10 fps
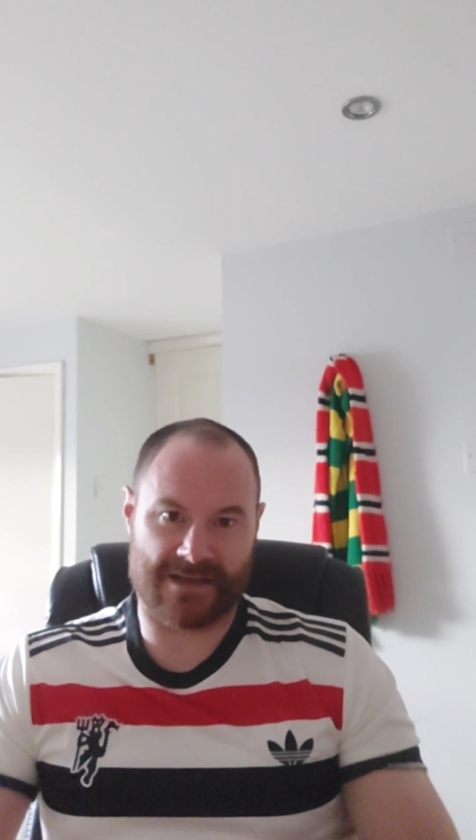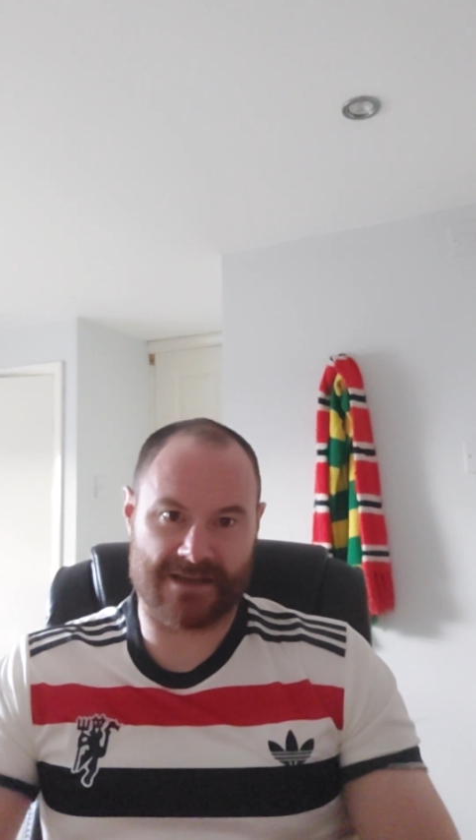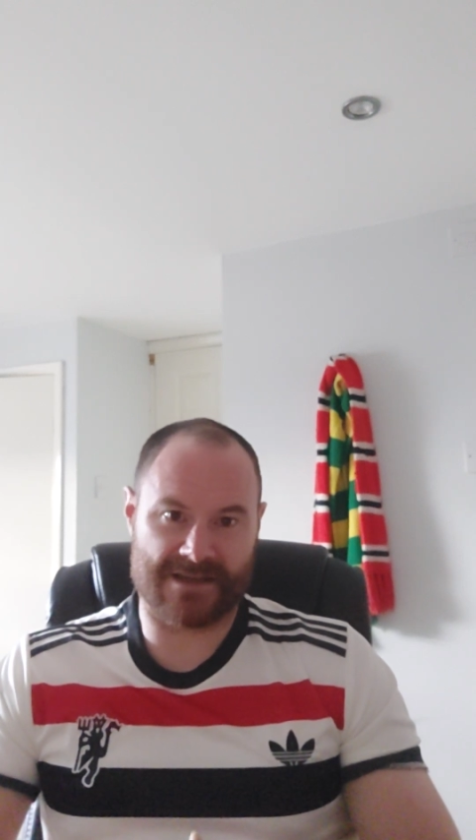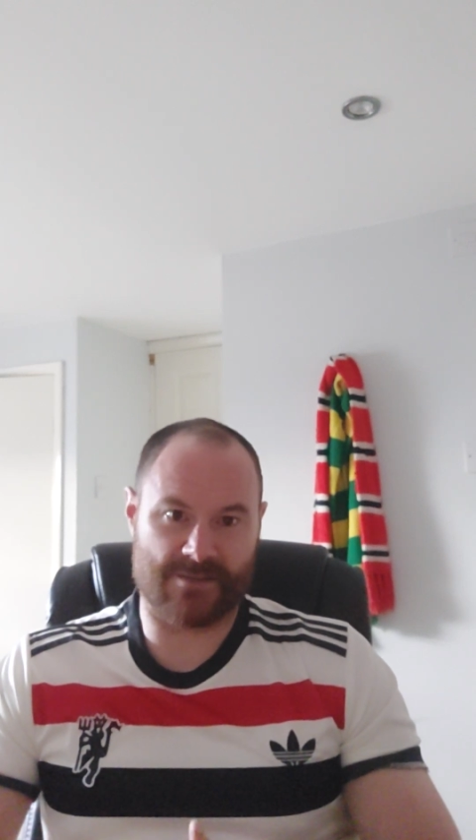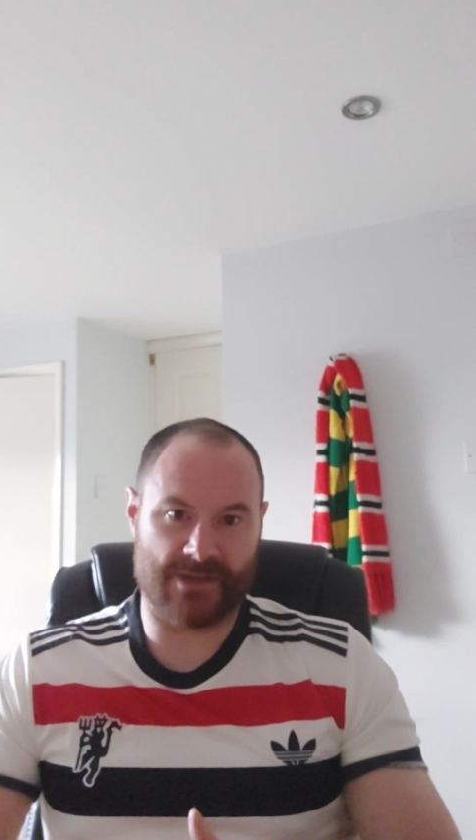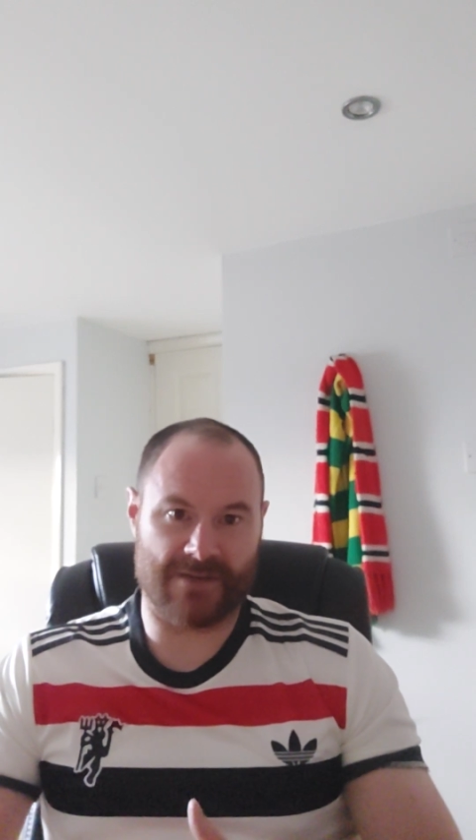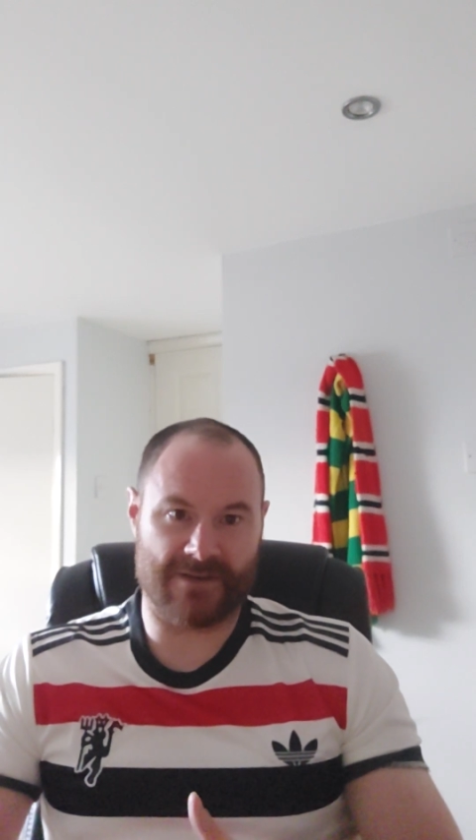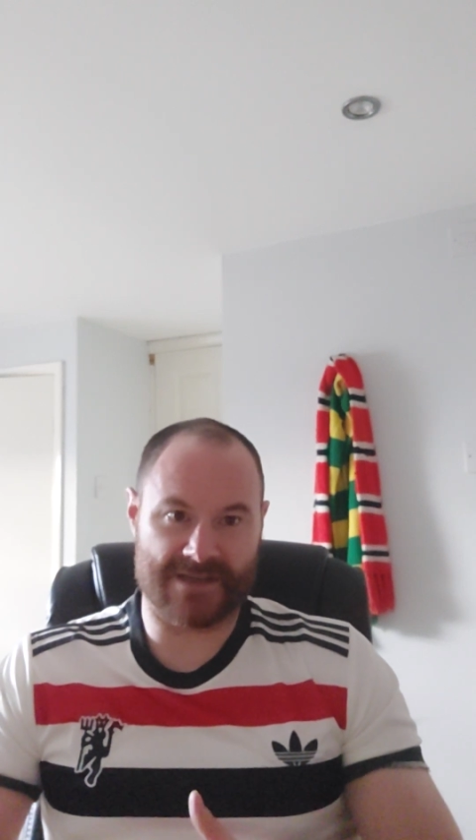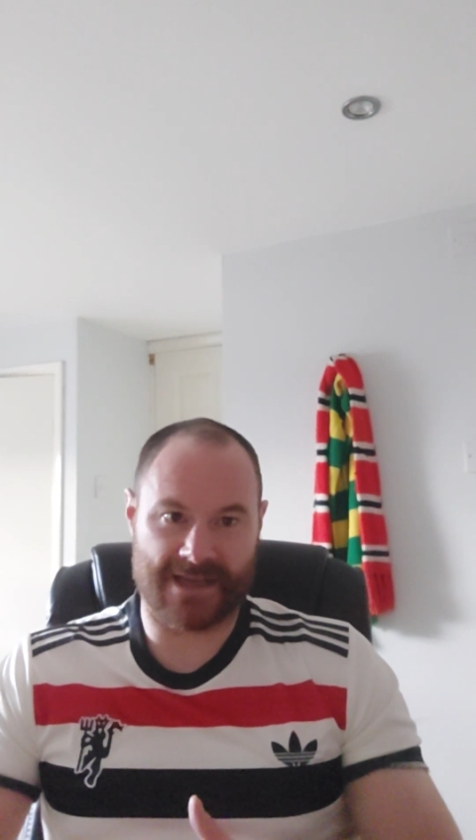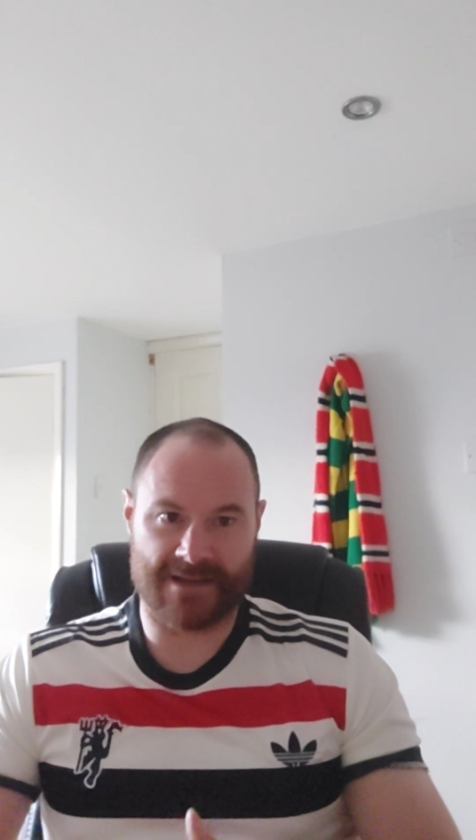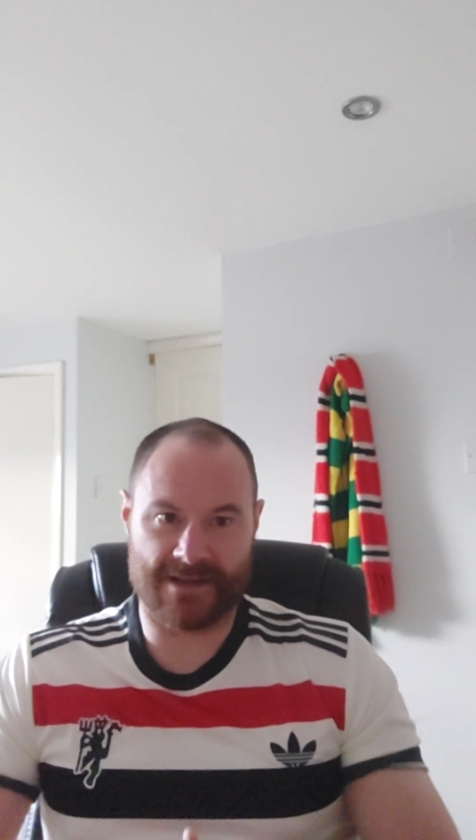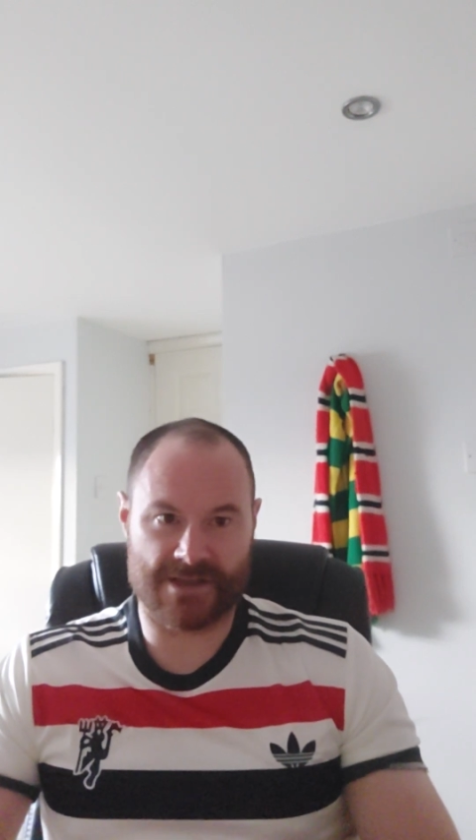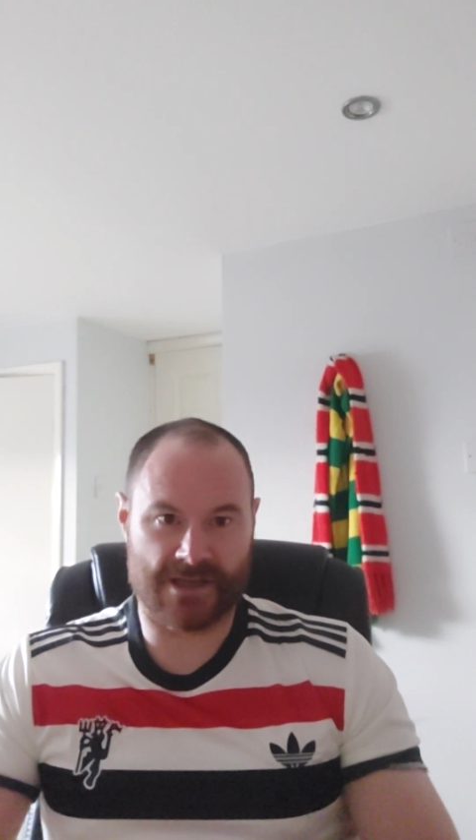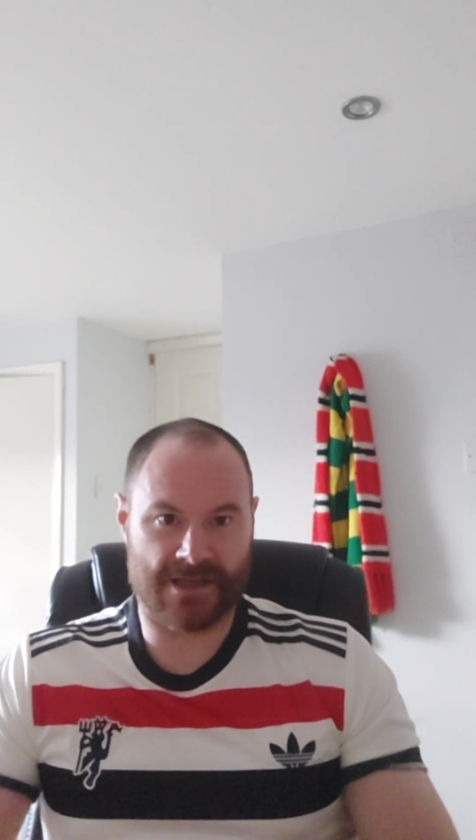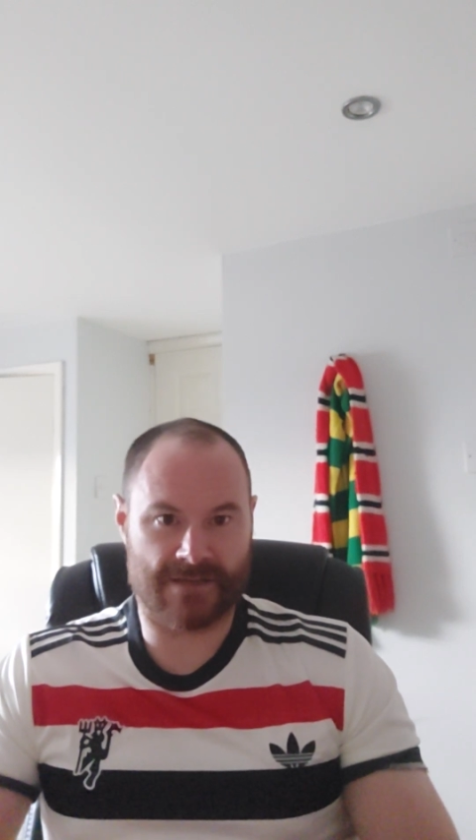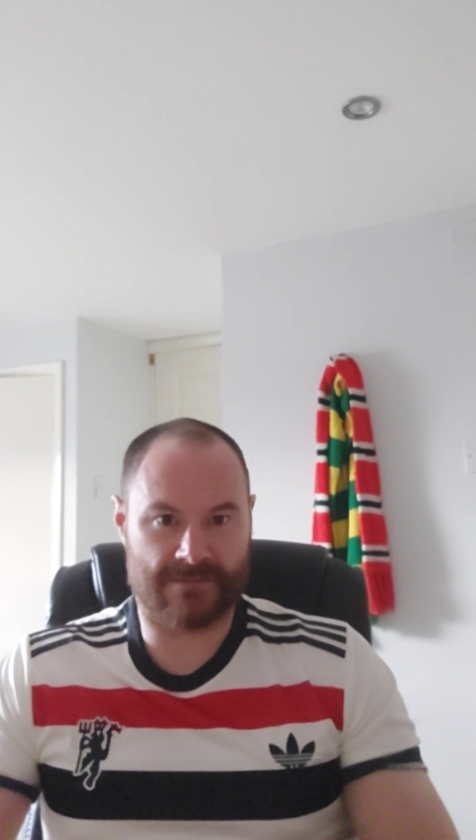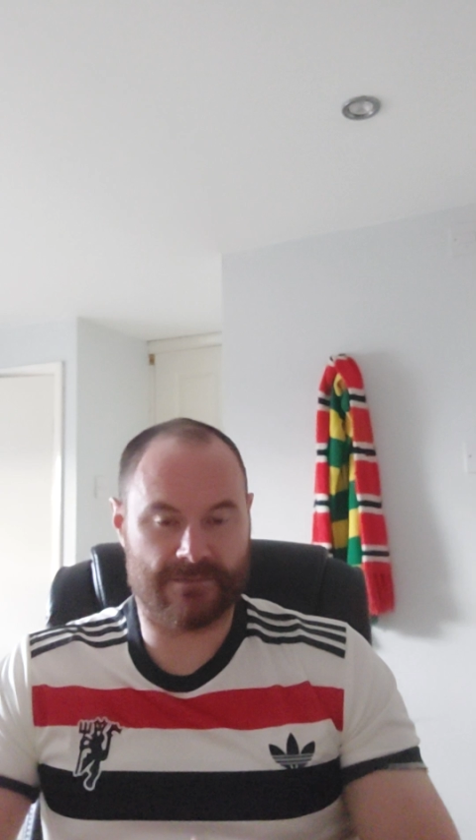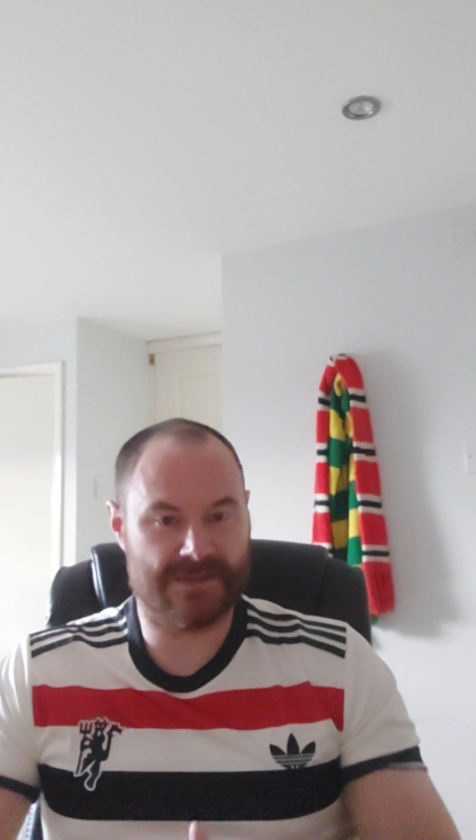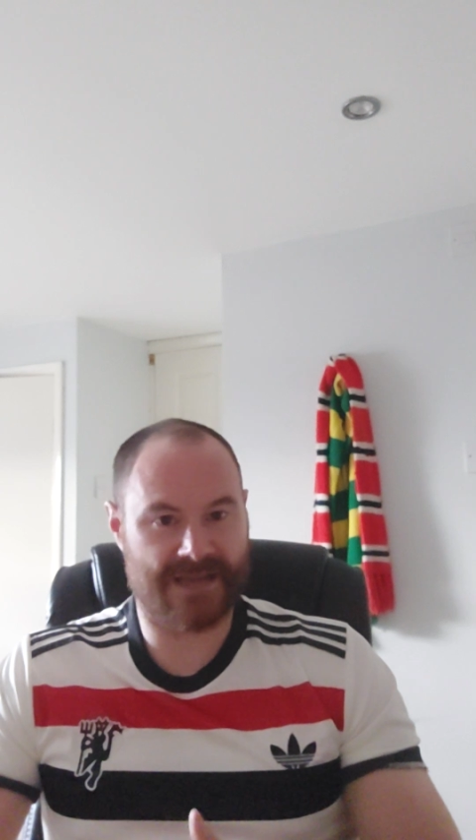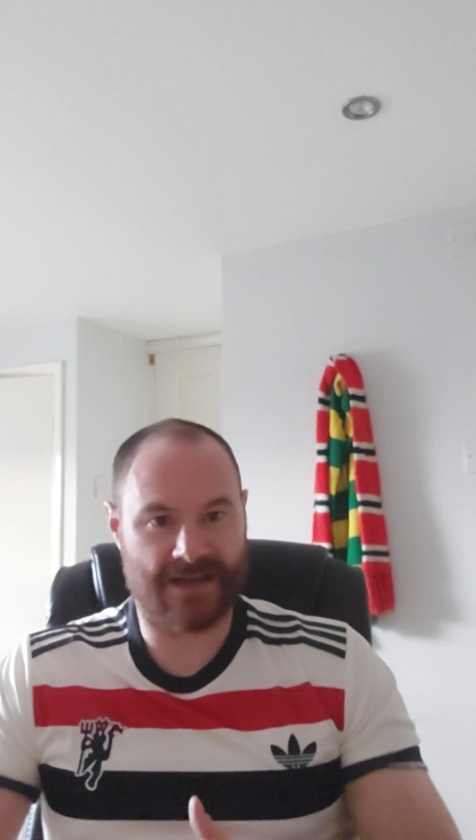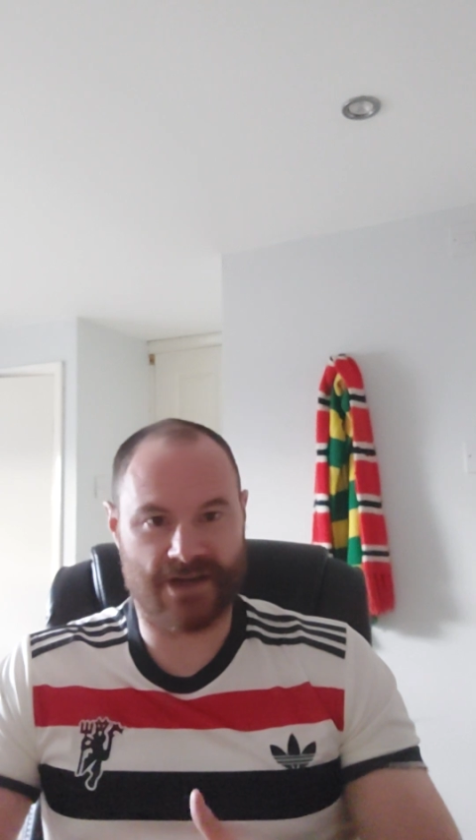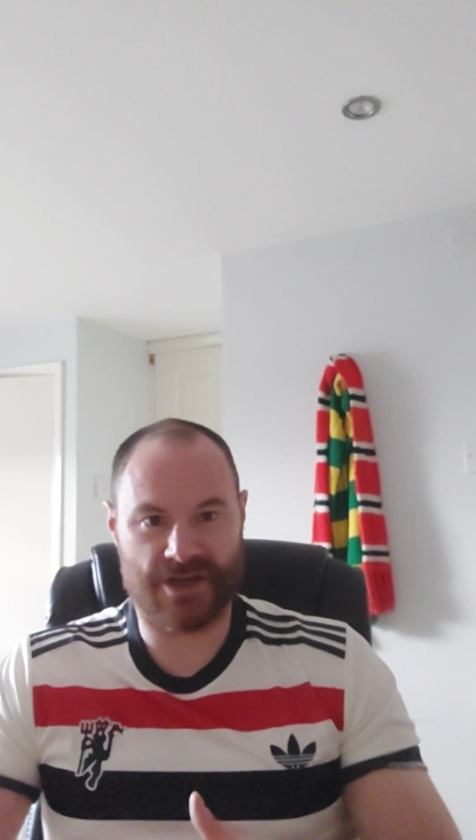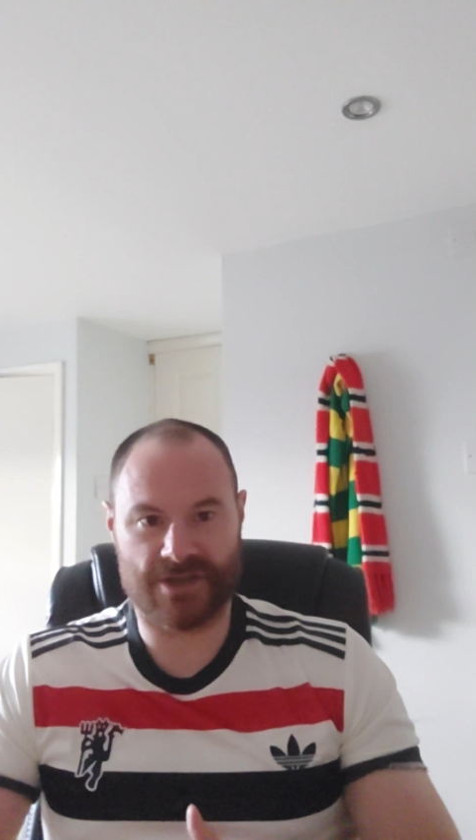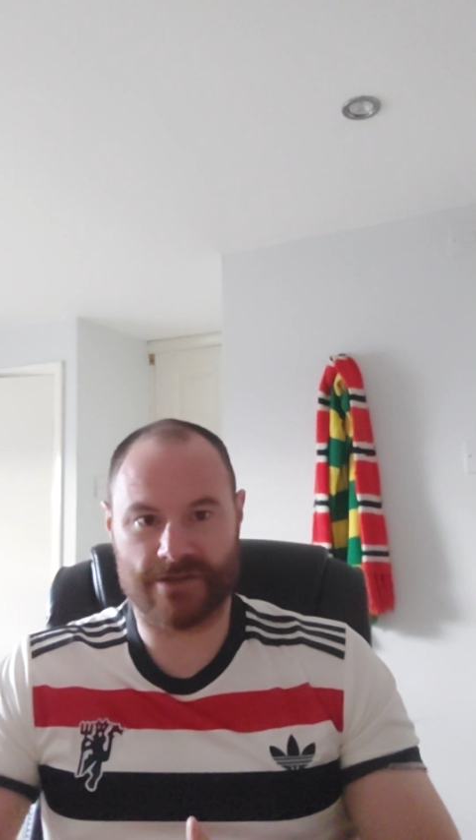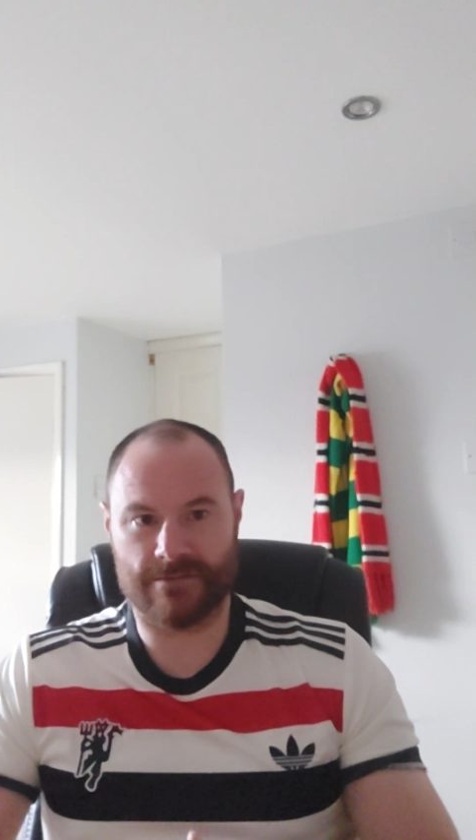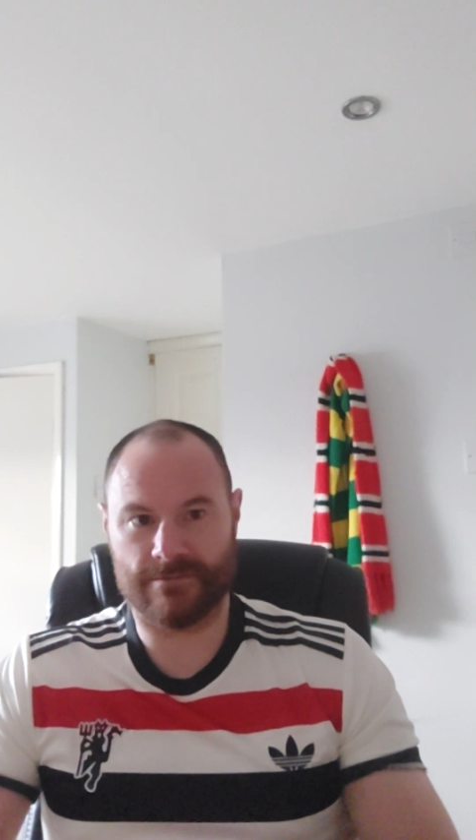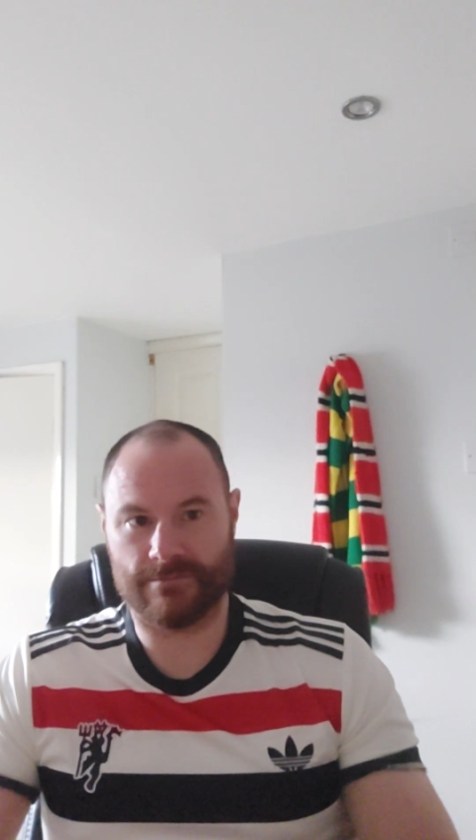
needs to be given his head this year. Technician.